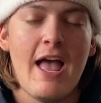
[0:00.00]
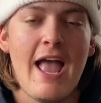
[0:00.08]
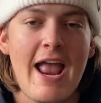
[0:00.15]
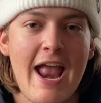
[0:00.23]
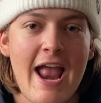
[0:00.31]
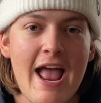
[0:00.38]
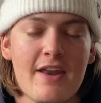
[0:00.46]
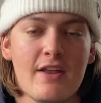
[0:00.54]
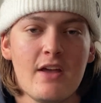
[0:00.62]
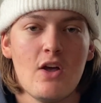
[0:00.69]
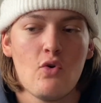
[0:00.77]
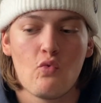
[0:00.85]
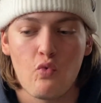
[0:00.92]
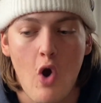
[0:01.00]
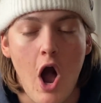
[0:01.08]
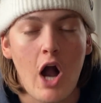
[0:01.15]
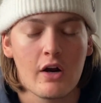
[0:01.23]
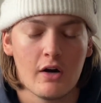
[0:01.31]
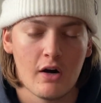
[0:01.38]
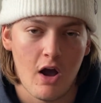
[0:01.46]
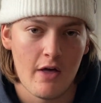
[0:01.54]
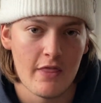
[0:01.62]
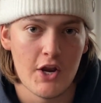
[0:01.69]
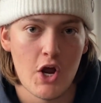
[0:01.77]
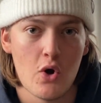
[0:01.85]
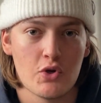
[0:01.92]
and rocker on
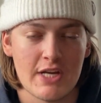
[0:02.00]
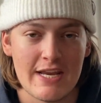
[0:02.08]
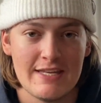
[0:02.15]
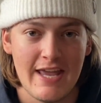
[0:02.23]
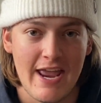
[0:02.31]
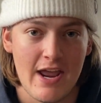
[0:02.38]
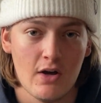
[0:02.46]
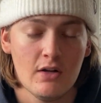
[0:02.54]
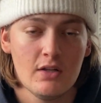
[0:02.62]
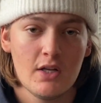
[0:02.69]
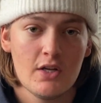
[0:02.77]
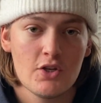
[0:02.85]
the nose and tail.